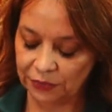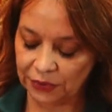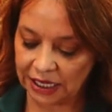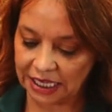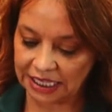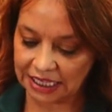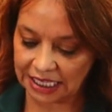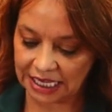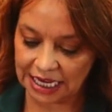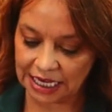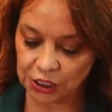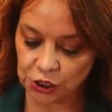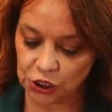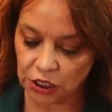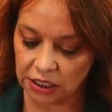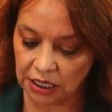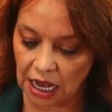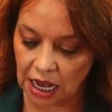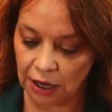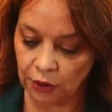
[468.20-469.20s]
in the
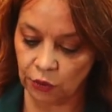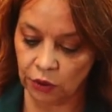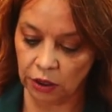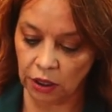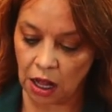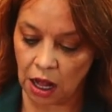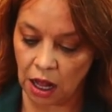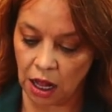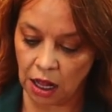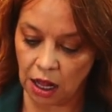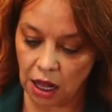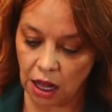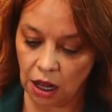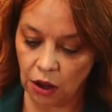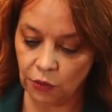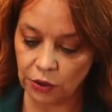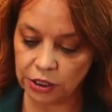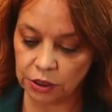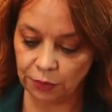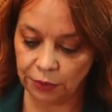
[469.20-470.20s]
kitchen, I will
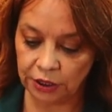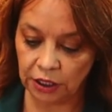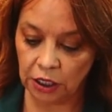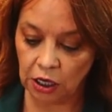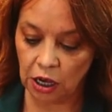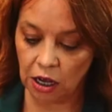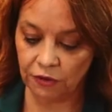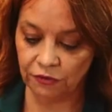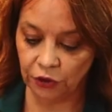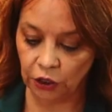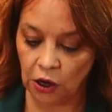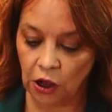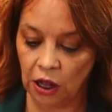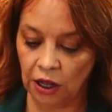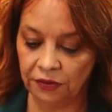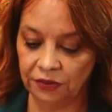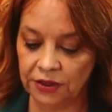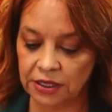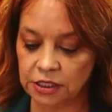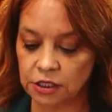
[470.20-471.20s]
always put a cover
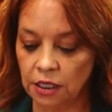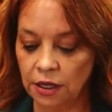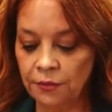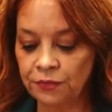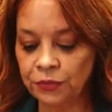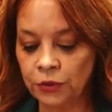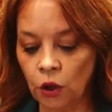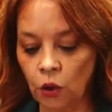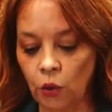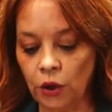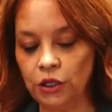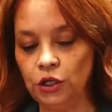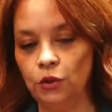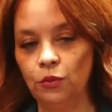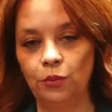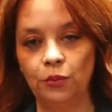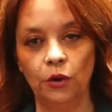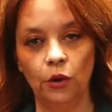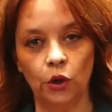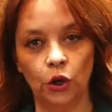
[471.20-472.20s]
on this. When you
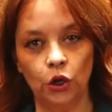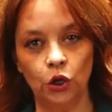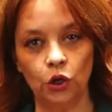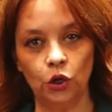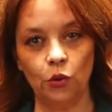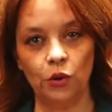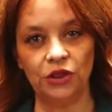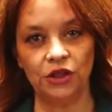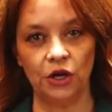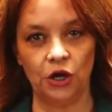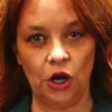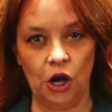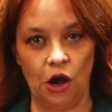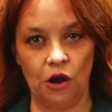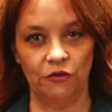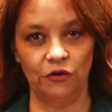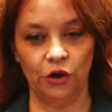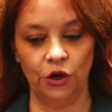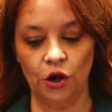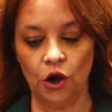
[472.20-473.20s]
cook with a
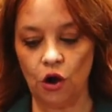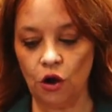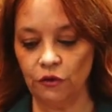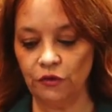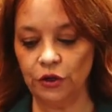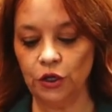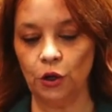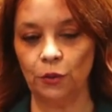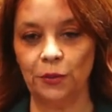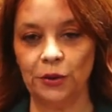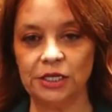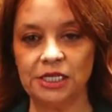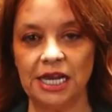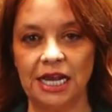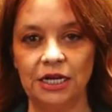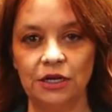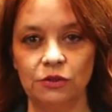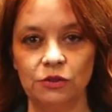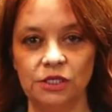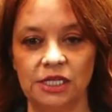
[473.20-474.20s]
cover over your
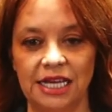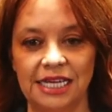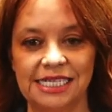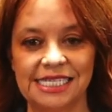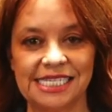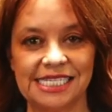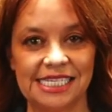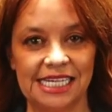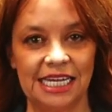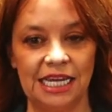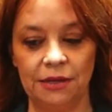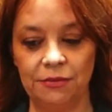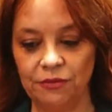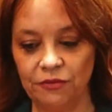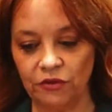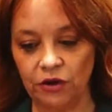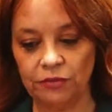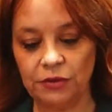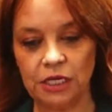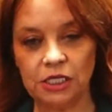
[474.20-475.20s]
potatoes, they steam
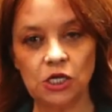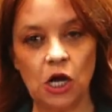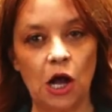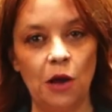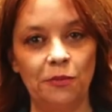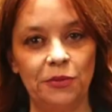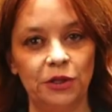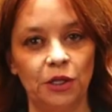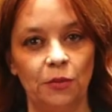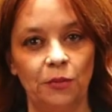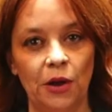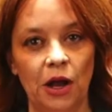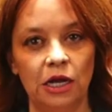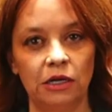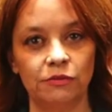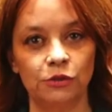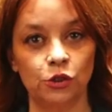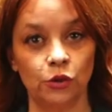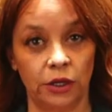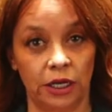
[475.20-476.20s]
from the top and the
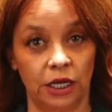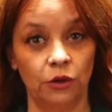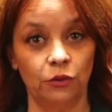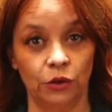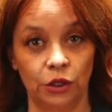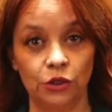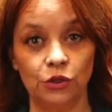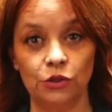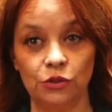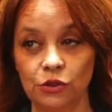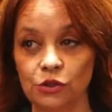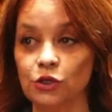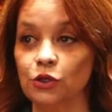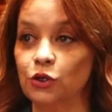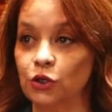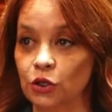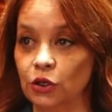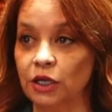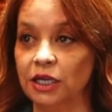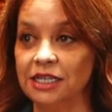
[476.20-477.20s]
bottom, so it can reduce the
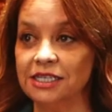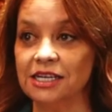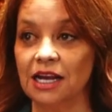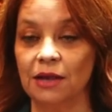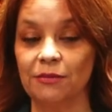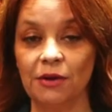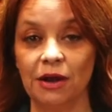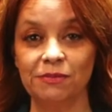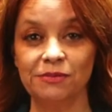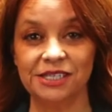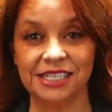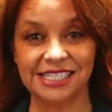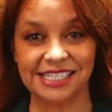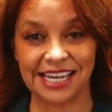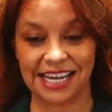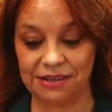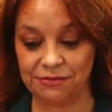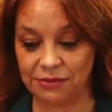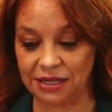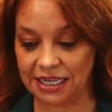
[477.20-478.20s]
cooking time up to
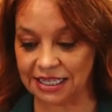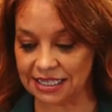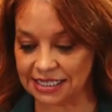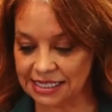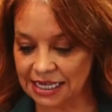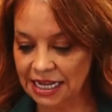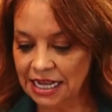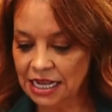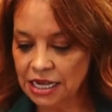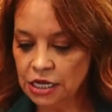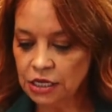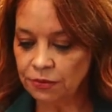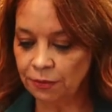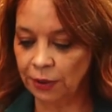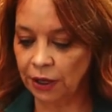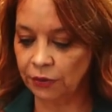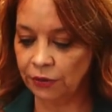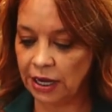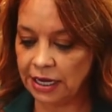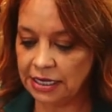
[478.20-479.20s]
10 minutes.
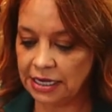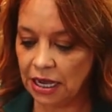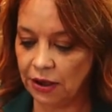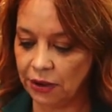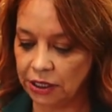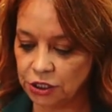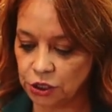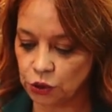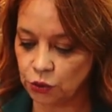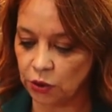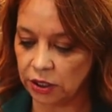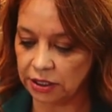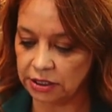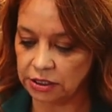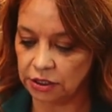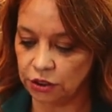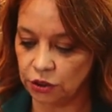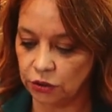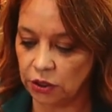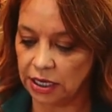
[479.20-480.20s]
But right now, I just wanted
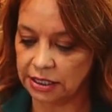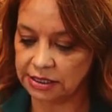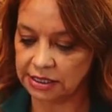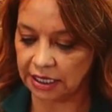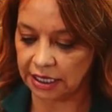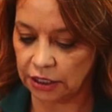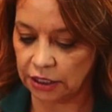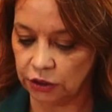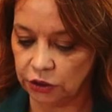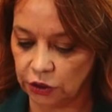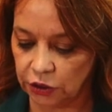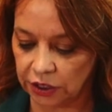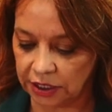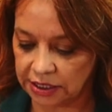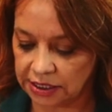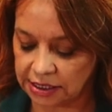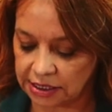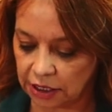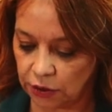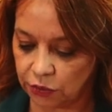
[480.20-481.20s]
you guys a look
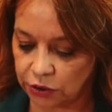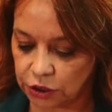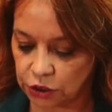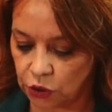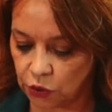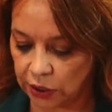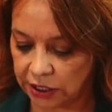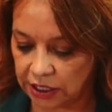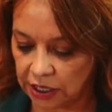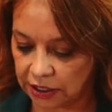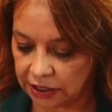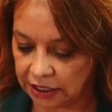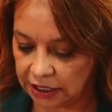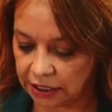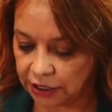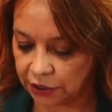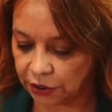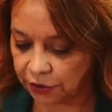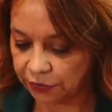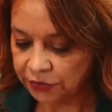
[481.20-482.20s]
and see what's going on
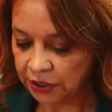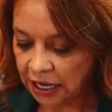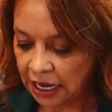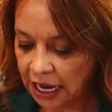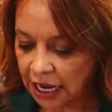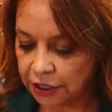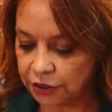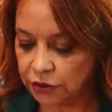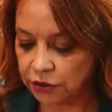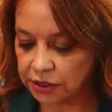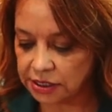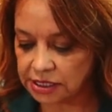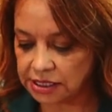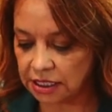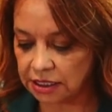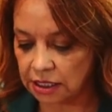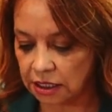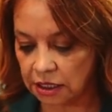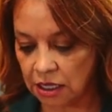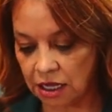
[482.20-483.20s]
here. And you can see
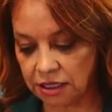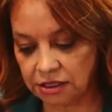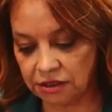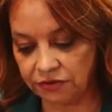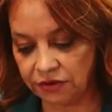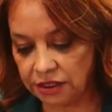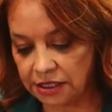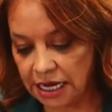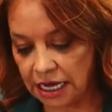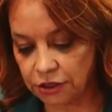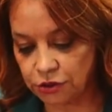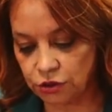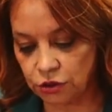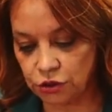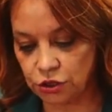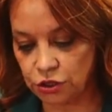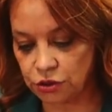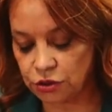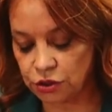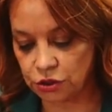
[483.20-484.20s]
that lots of the natural
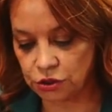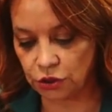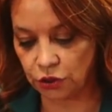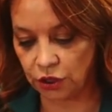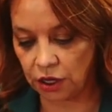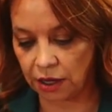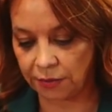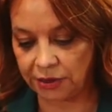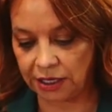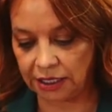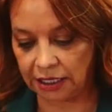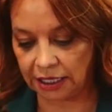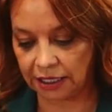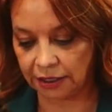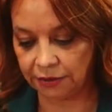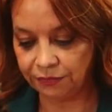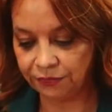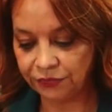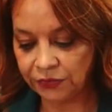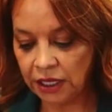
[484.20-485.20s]
juices are coming
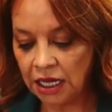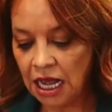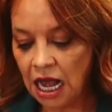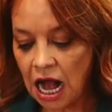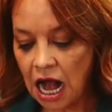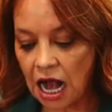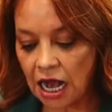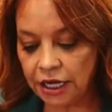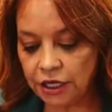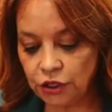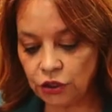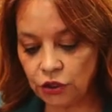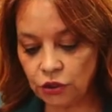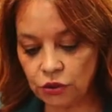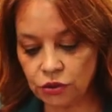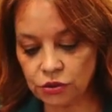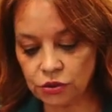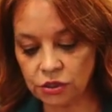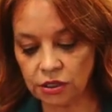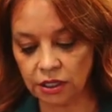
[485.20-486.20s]
in. I
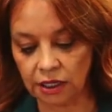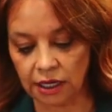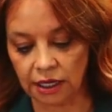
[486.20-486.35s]
use the